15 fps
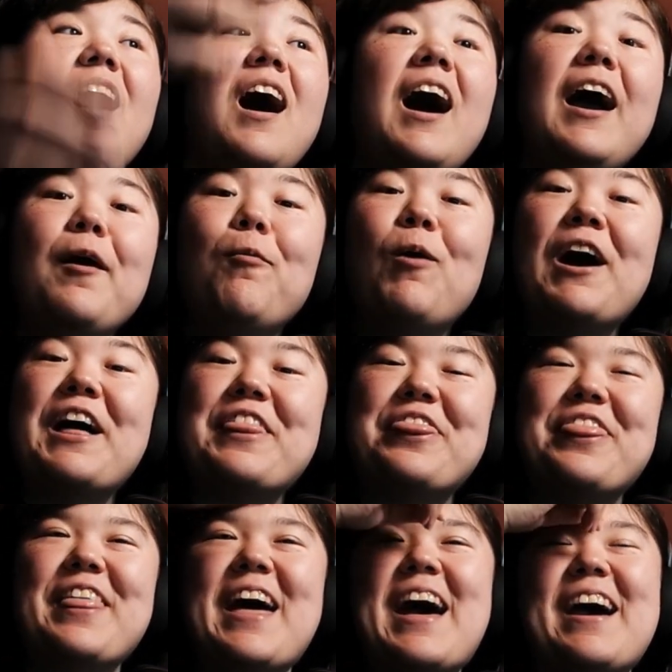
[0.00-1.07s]
I
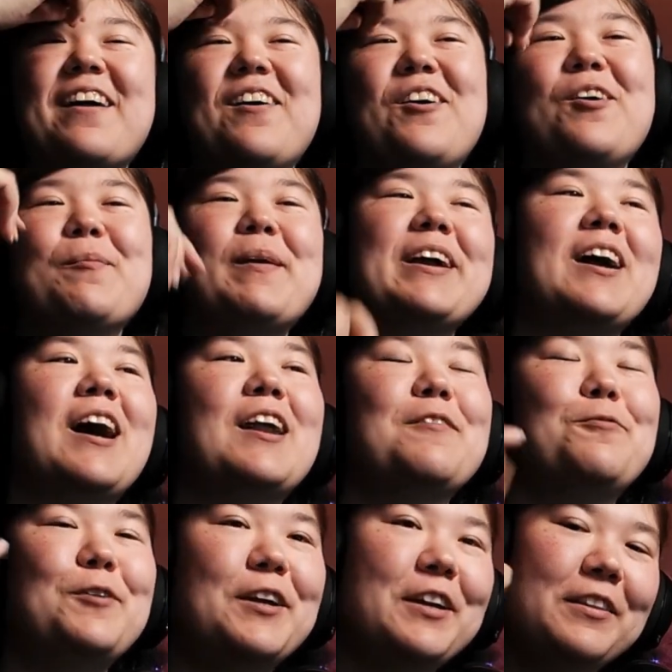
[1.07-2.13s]
want that. Oh my god,
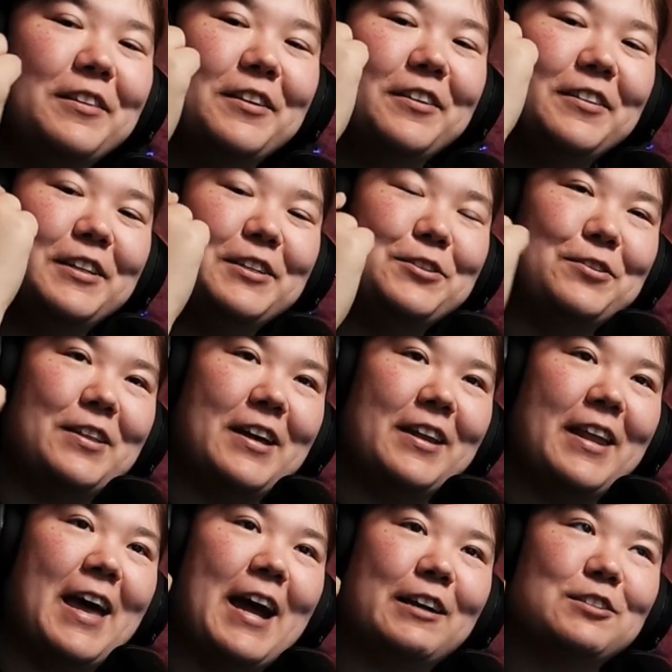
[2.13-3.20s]
if we could literally do that
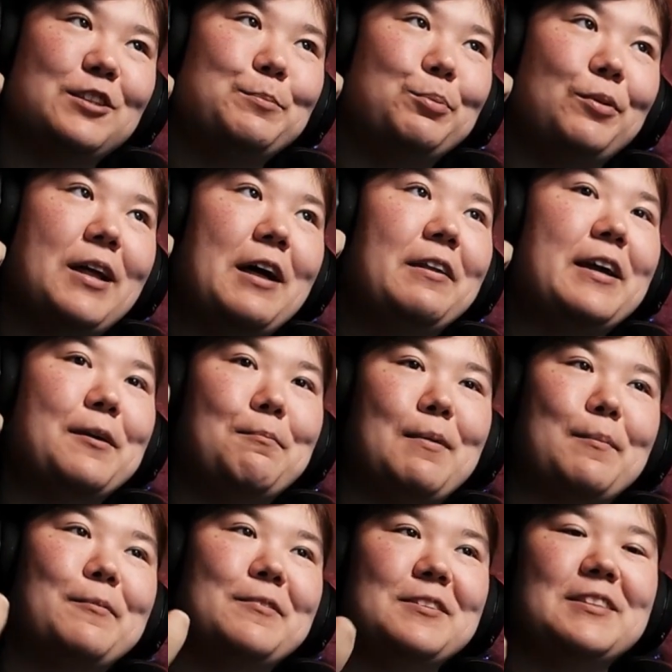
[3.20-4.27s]
and actually pull out like
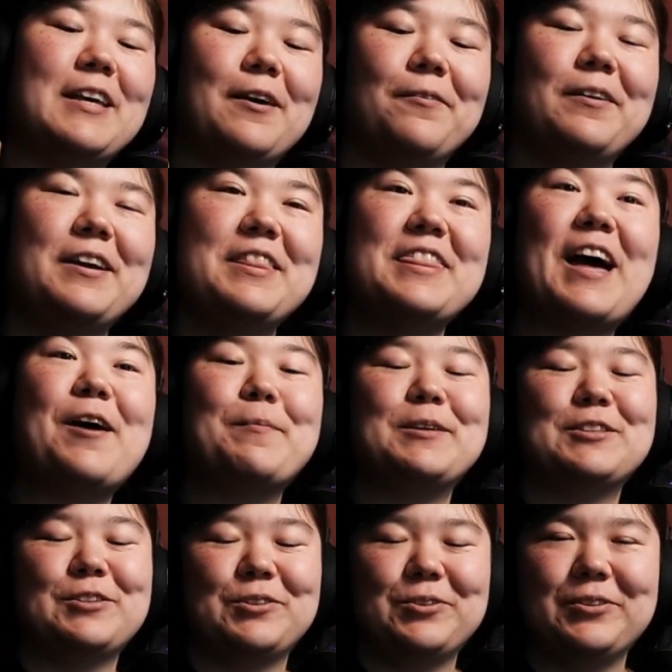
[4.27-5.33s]
memories that way, that'd be
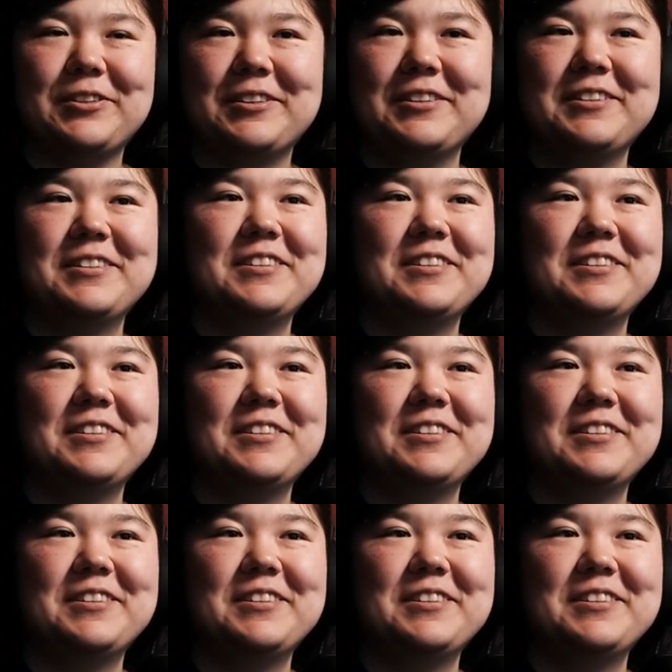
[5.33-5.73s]
so cool.